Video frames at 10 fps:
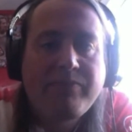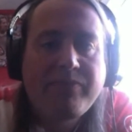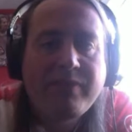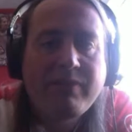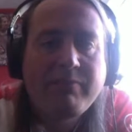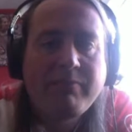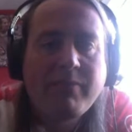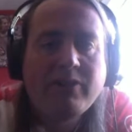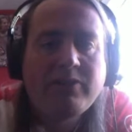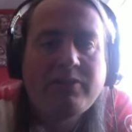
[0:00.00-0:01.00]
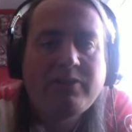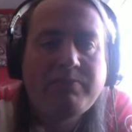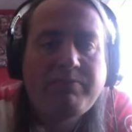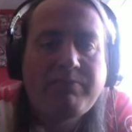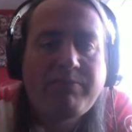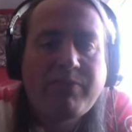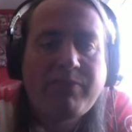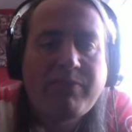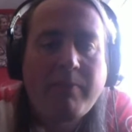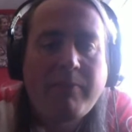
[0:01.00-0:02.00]
most football
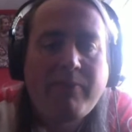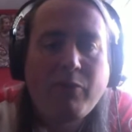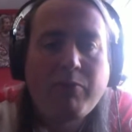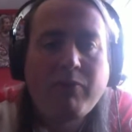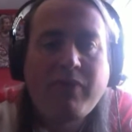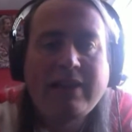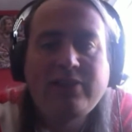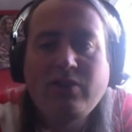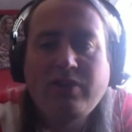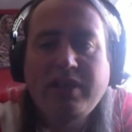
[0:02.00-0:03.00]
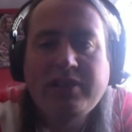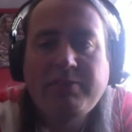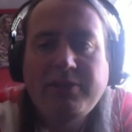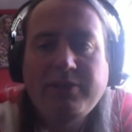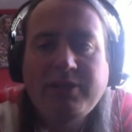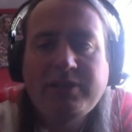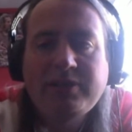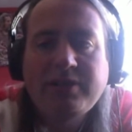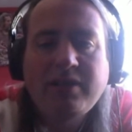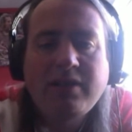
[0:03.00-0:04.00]
fans on this. To be honest, that
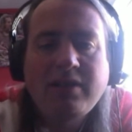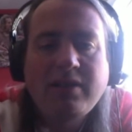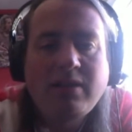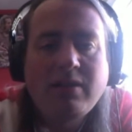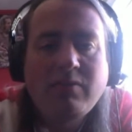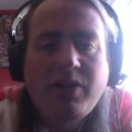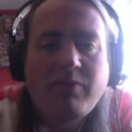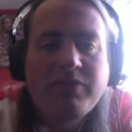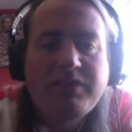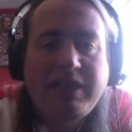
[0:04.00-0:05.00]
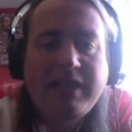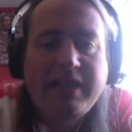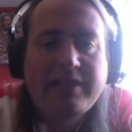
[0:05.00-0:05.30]
we don't want to see this.